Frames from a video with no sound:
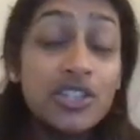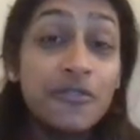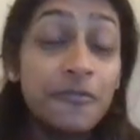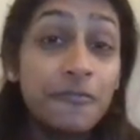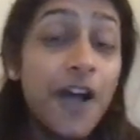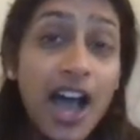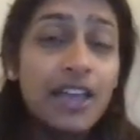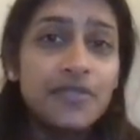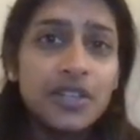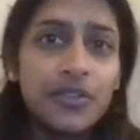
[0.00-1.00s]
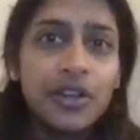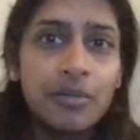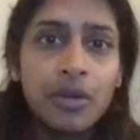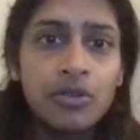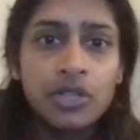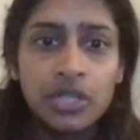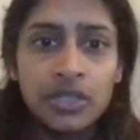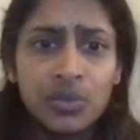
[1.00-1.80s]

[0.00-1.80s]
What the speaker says: of 5 different emotions.